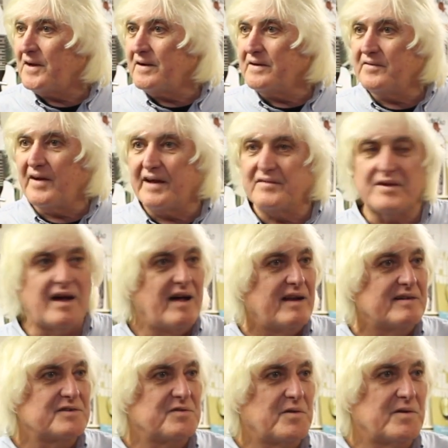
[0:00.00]

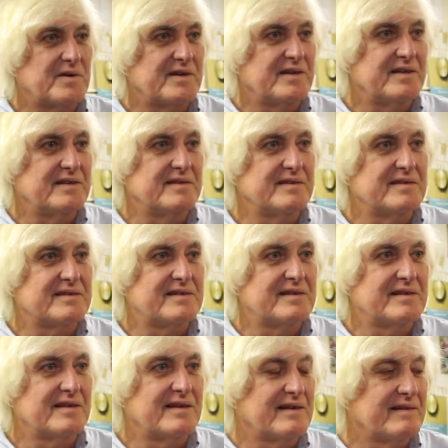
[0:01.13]
$35 for it uh-huh. used,
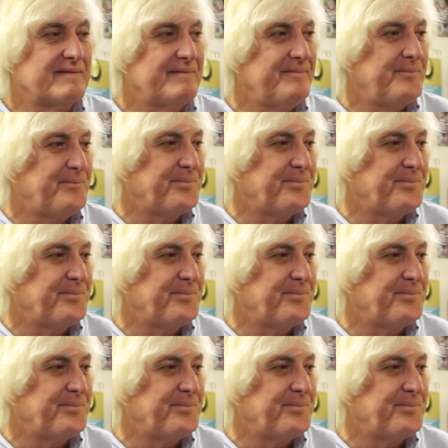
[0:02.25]
you know.